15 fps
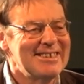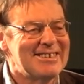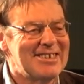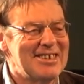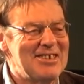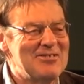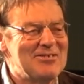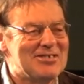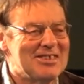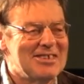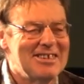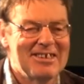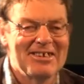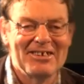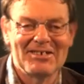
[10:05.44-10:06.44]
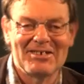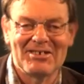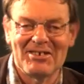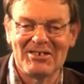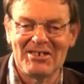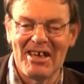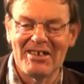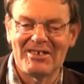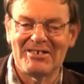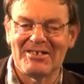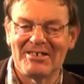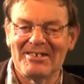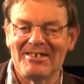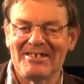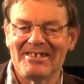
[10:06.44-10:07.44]
solution, uh, suggestion.
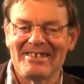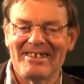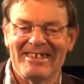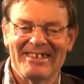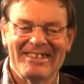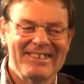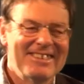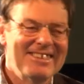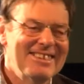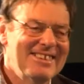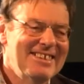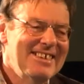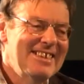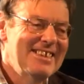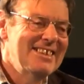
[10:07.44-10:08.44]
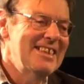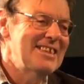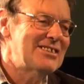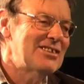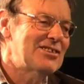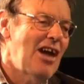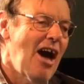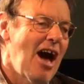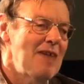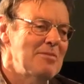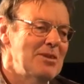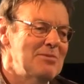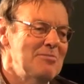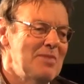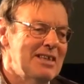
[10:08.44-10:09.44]
This is
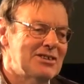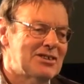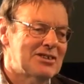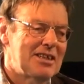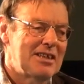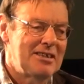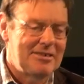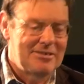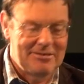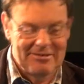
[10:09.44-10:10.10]
Hyman Minsky.